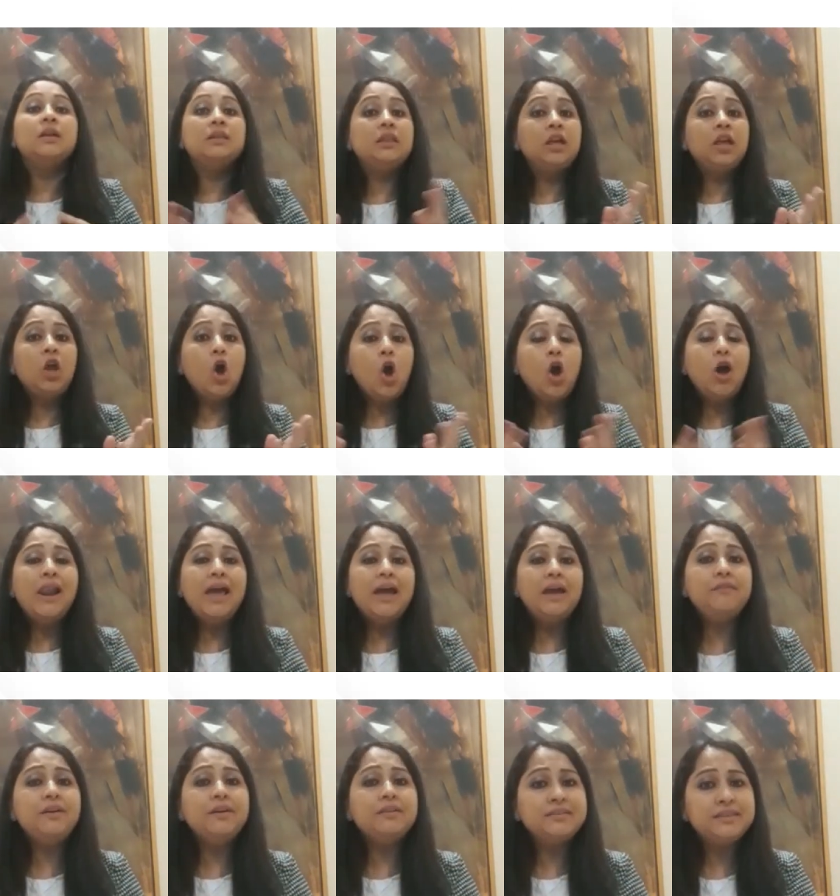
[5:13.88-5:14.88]
They all
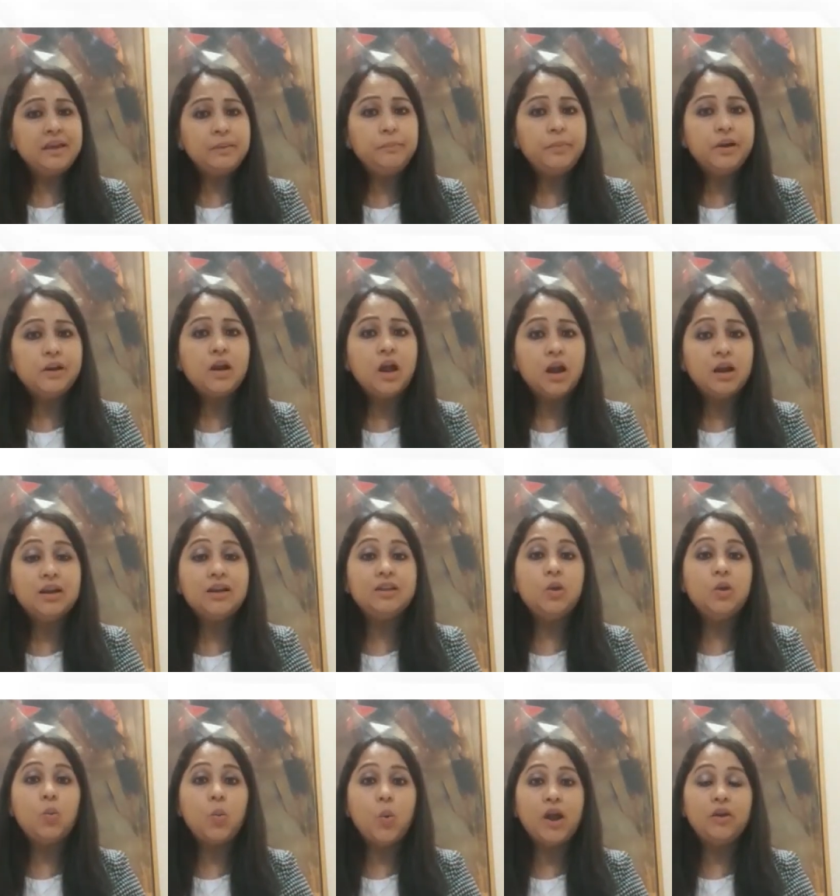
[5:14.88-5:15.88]
have assembled under
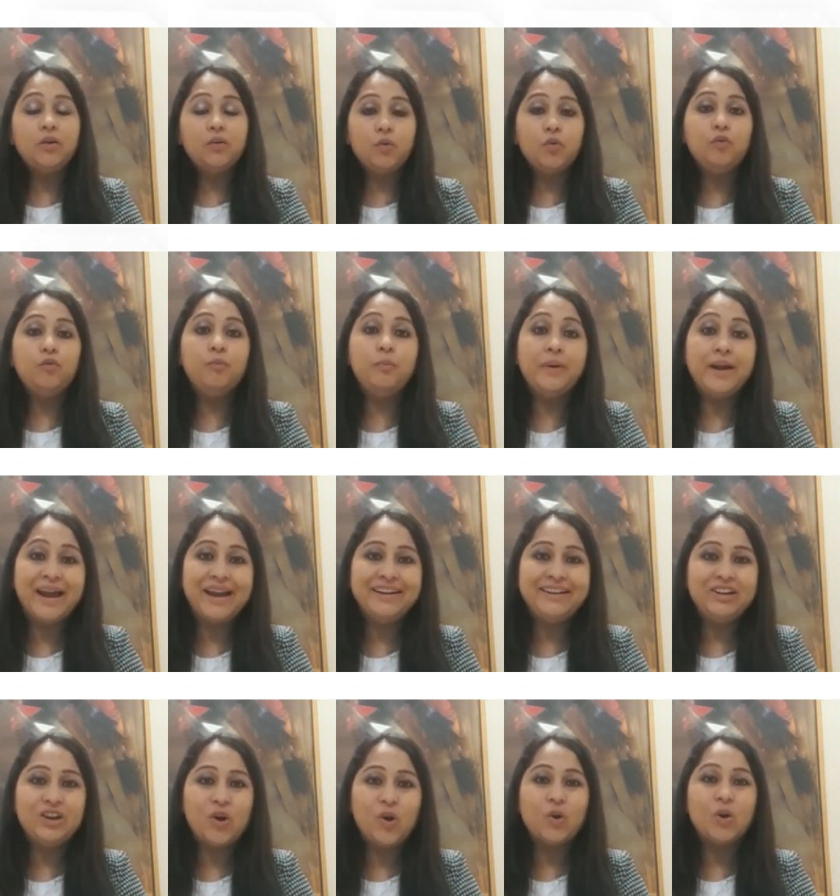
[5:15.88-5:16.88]
the one roof,
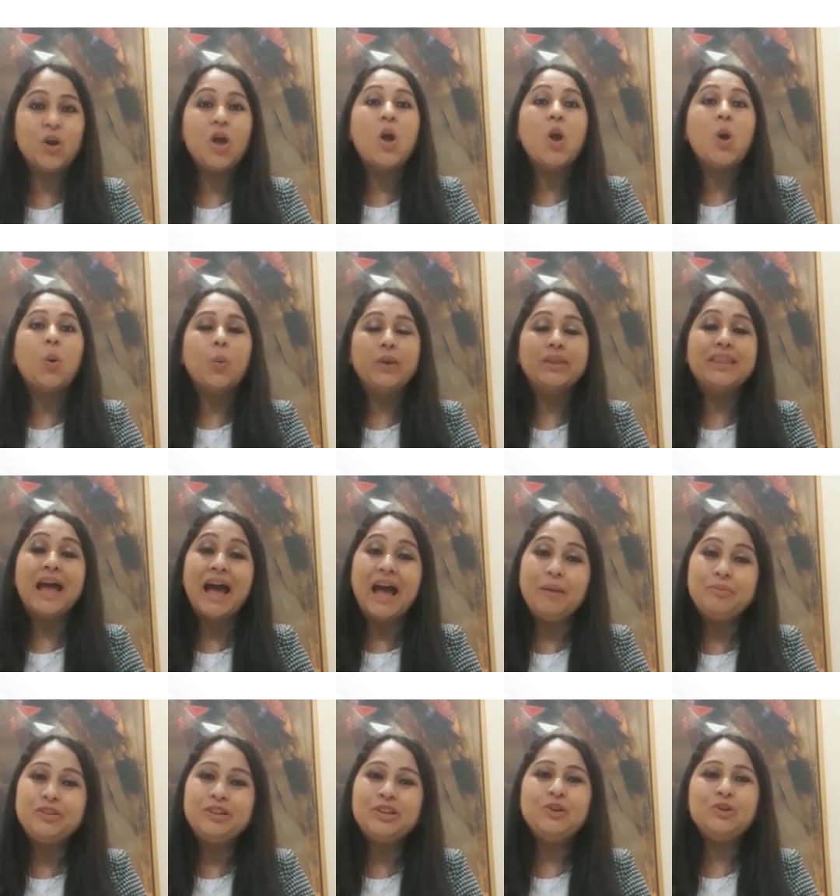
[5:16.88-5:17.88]
Brand Talk, with
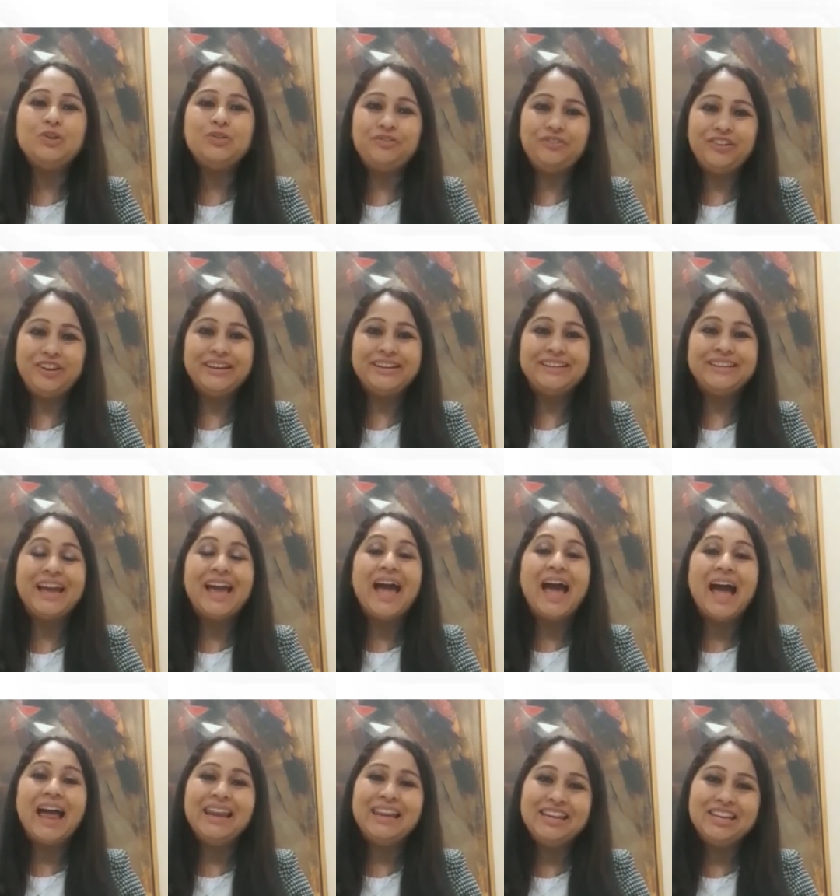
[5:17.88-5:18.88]
absolute faith
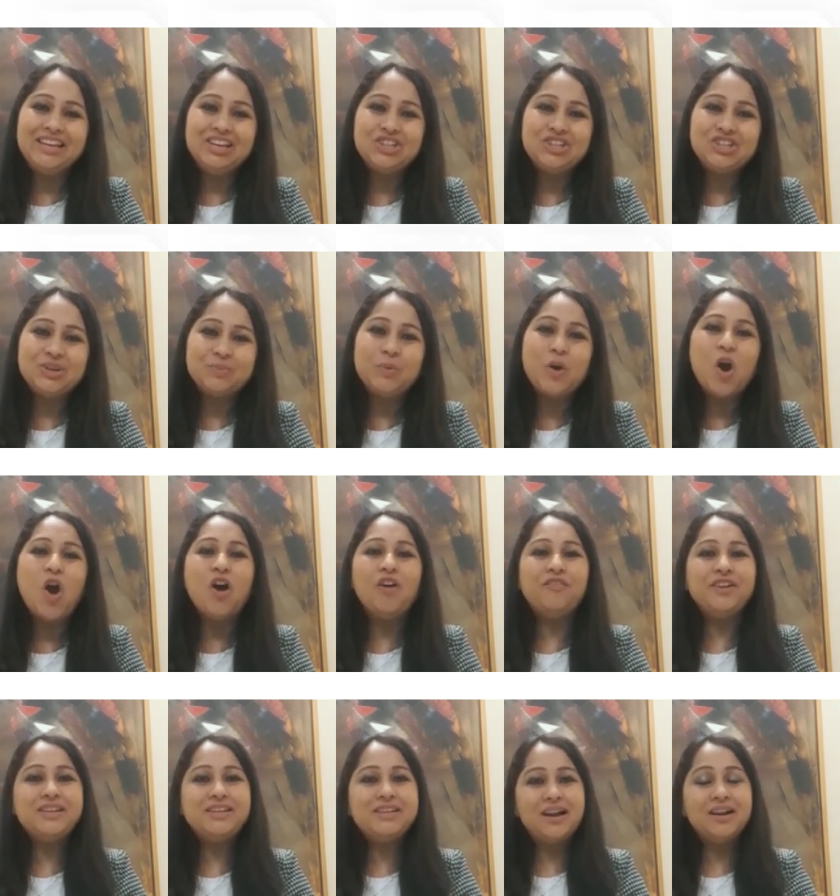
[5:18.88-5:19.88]
and leadership
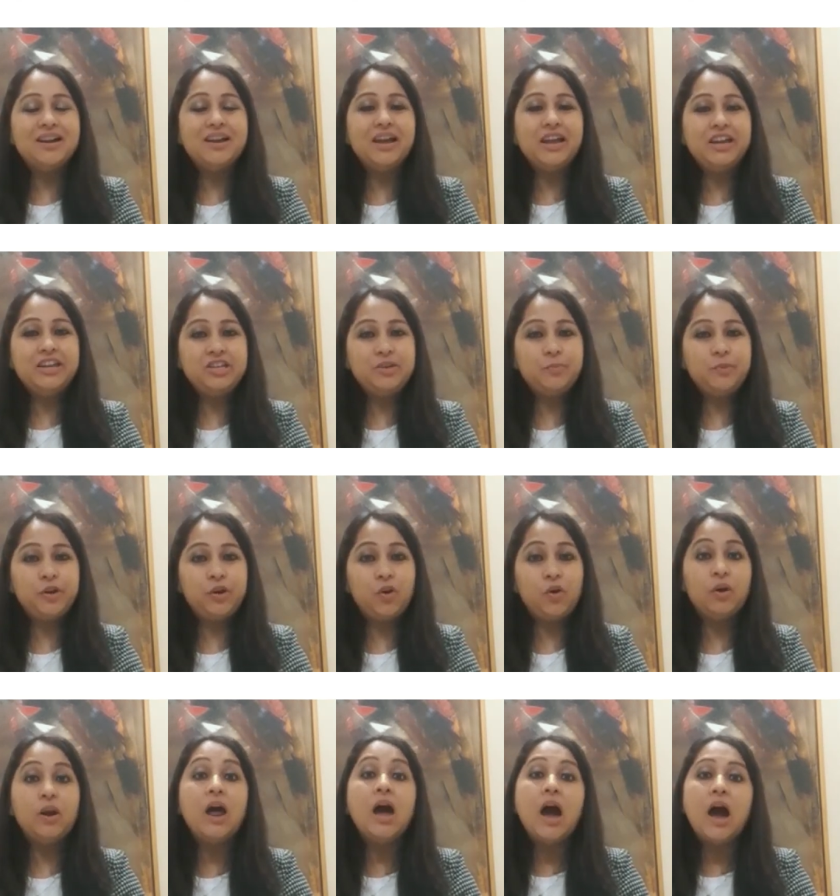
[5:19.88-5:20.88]
of a young
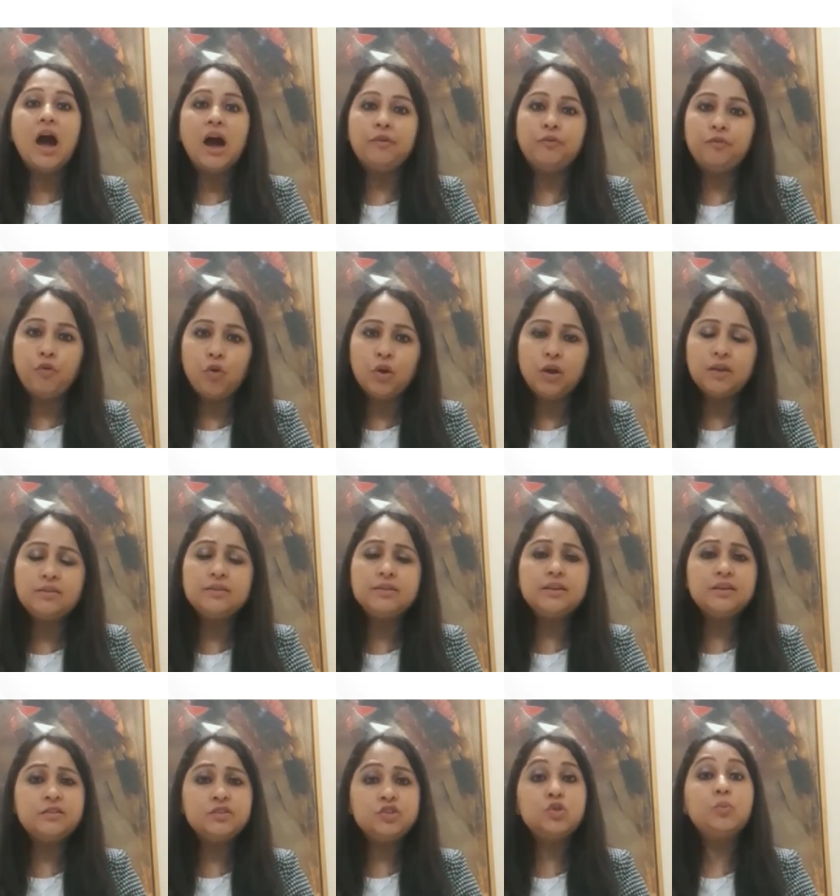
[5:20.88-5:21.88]
entrepreneur. Our focus
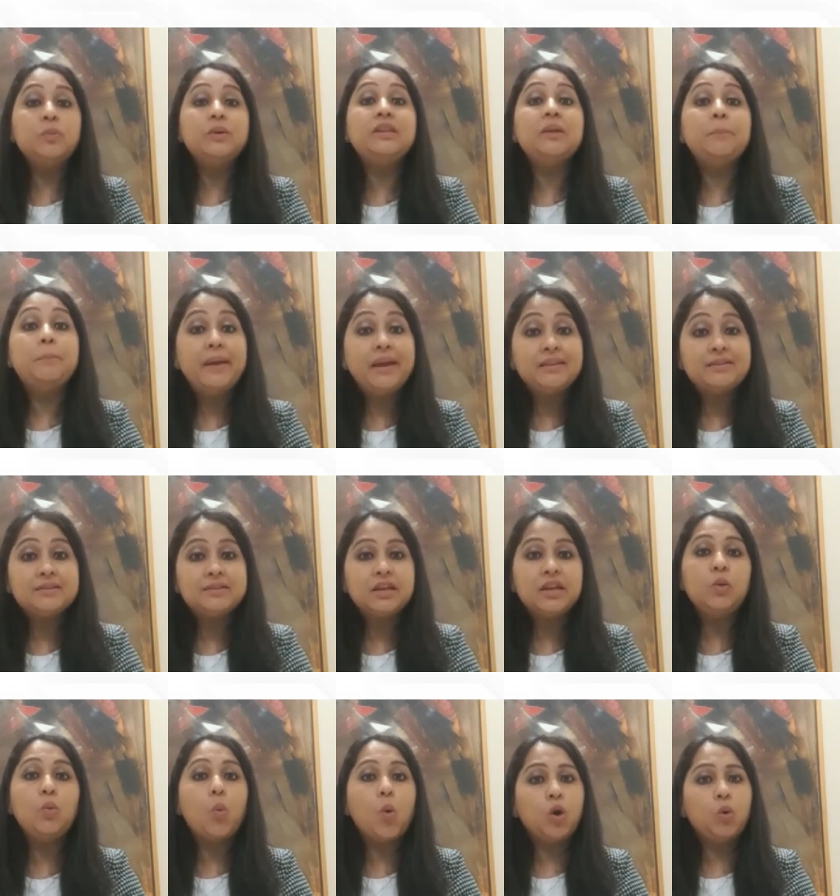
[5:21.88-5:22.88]
is to be the best
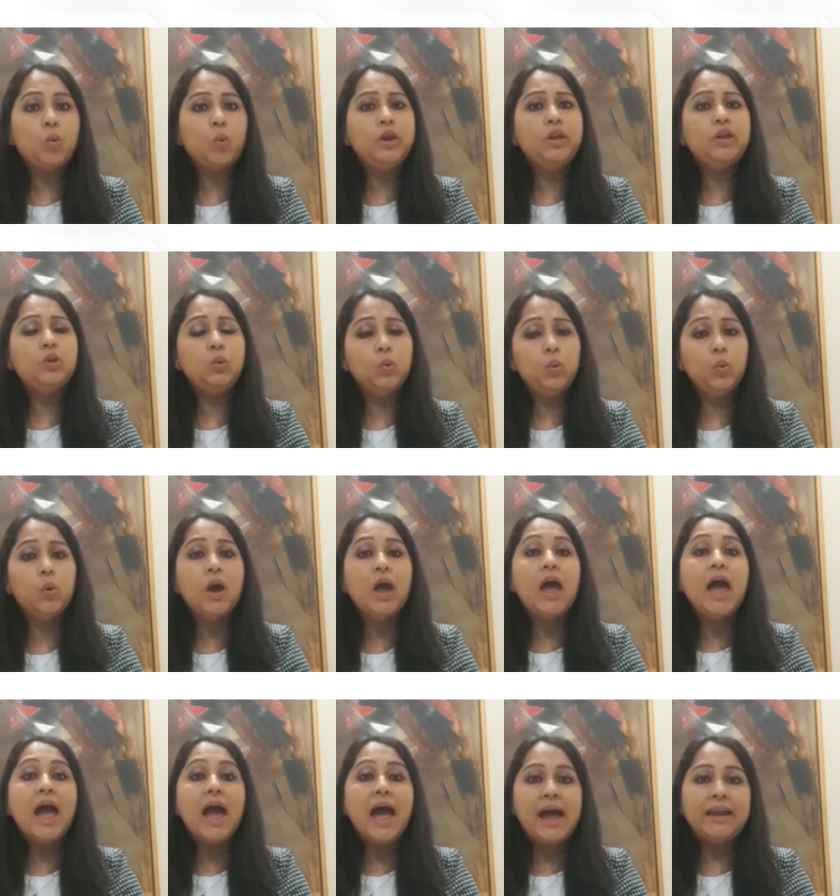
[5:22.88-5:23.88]
in what we do
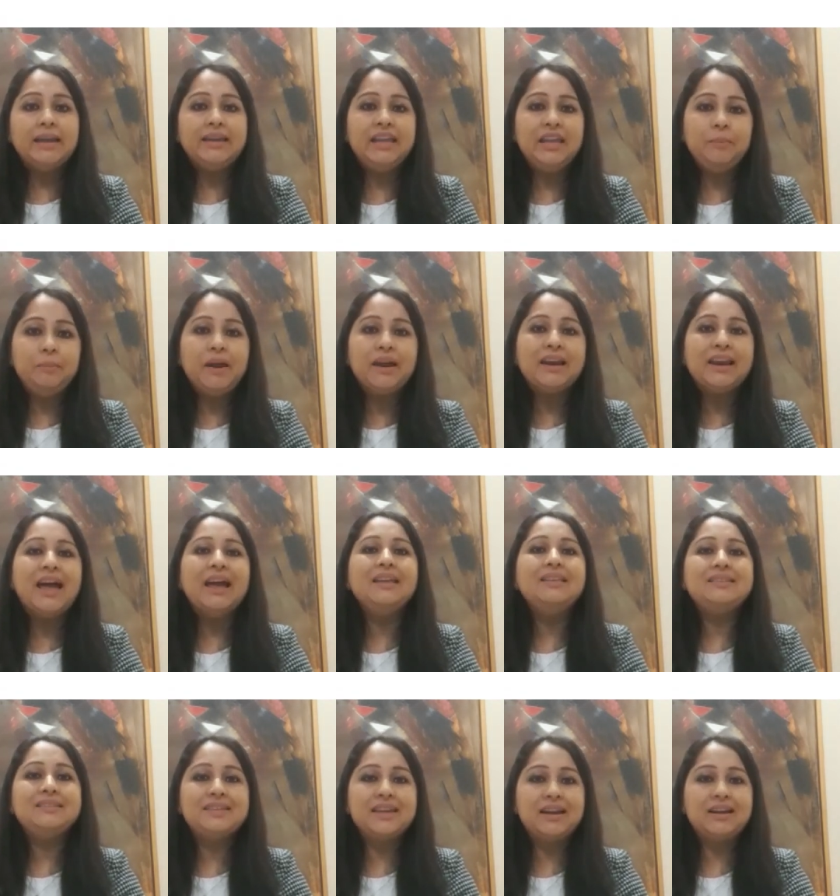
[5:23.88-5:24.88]
and keep our
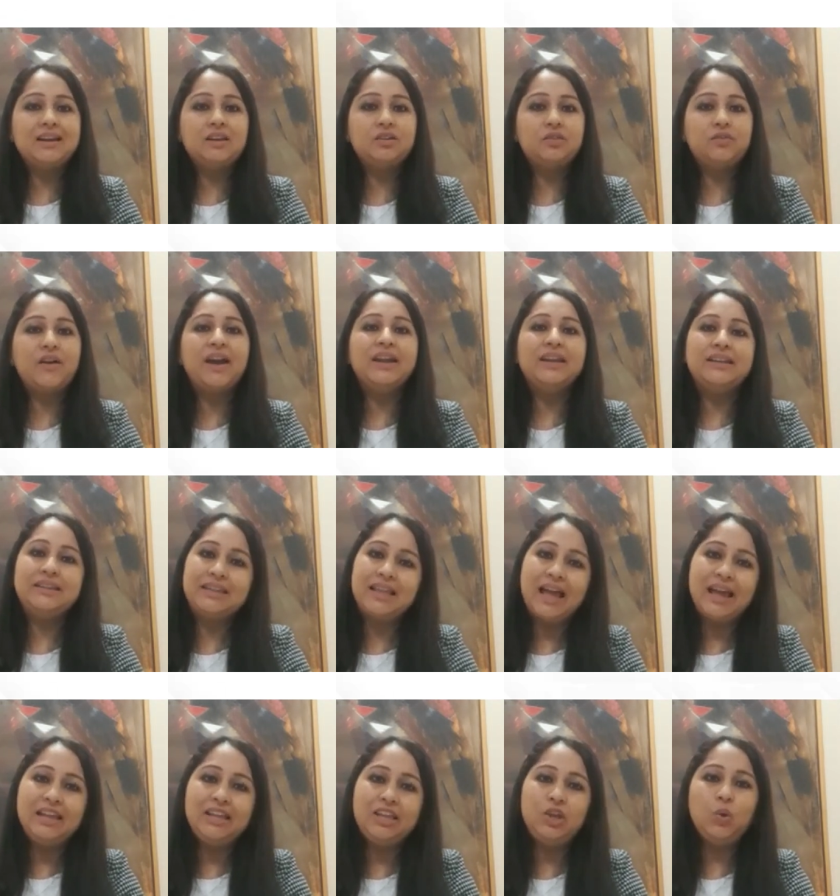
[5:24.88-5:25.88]
clients satisfied.
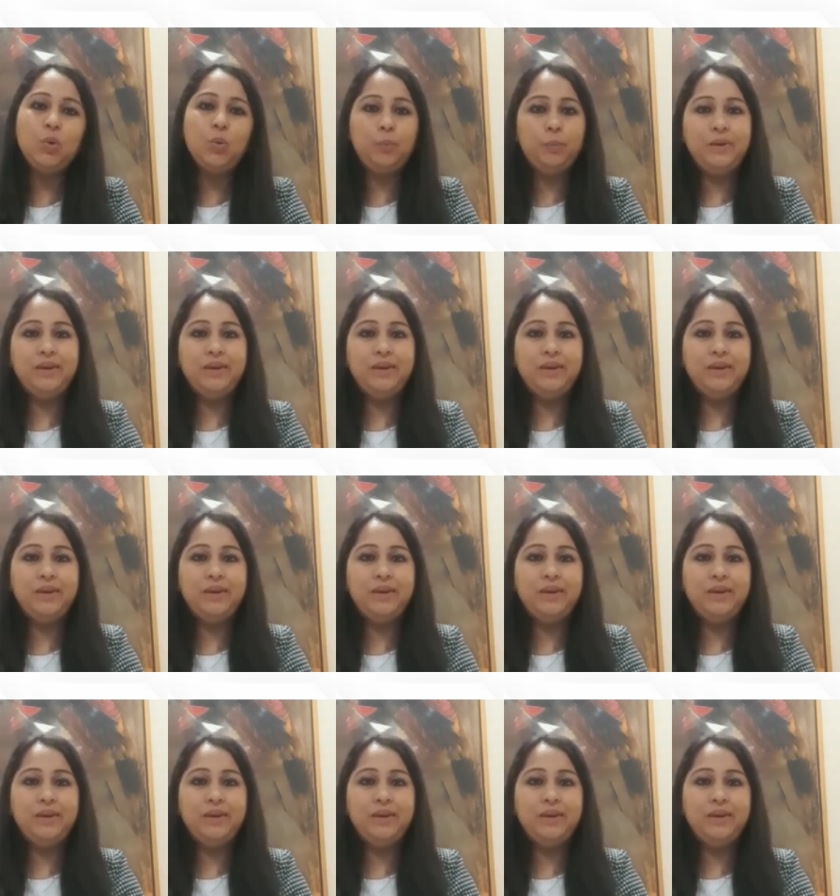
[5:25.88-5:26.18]
Thank you.